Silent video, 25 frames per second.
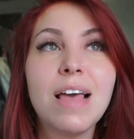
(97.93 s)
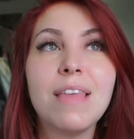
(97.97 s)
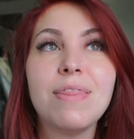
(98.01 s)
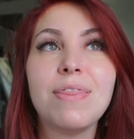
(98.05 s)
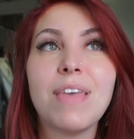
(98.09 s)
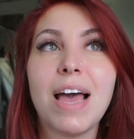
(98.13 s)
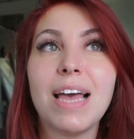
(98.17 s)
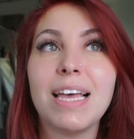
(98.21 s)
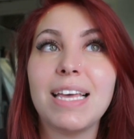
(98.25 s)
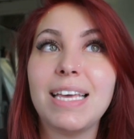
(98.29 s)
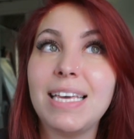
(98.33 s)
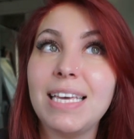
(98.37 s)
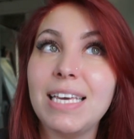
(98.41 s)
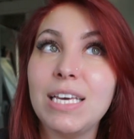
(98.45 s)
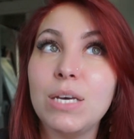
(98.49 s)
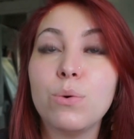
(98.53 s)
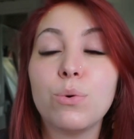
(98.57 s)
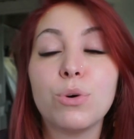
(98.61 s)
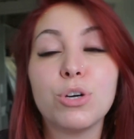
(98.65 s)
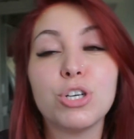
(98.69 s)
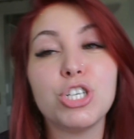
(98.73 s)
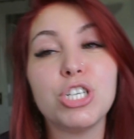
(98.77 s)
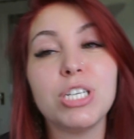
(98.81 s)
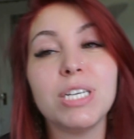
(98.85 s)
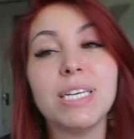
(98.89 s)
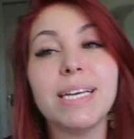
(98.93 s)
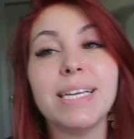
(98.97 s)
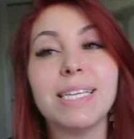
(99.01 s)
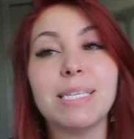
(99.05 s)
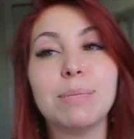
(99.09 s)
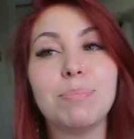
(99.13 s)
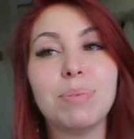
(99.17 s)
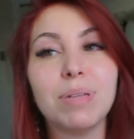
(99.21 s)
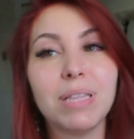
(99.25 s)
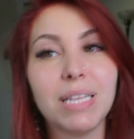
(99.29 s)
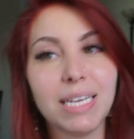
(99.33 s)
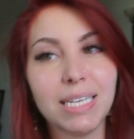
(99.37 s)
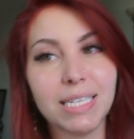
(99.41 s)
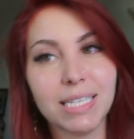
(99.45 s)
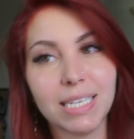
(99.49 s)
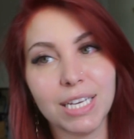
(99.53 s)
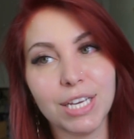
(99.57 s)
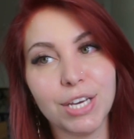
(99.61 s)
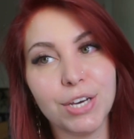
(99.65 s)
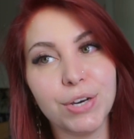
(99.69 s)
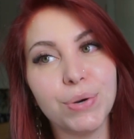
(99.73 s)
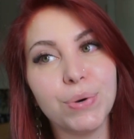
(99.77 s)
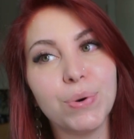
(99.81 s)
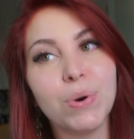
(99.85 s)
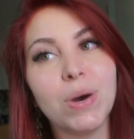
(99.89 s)
that he or she is pleasing
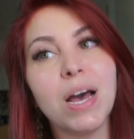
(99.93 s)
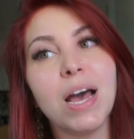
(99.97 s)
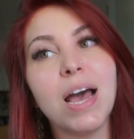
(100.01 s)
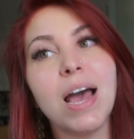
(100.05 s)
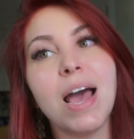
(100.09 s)
you.